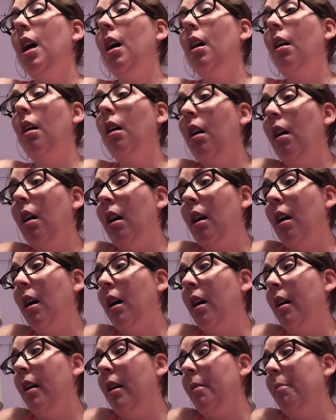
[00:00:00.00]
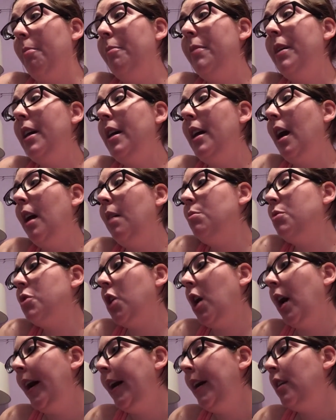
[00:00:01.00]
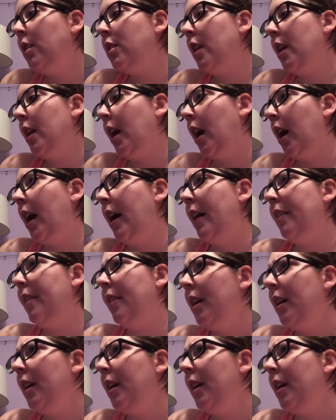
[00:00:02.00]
don't know. But I'm trying to not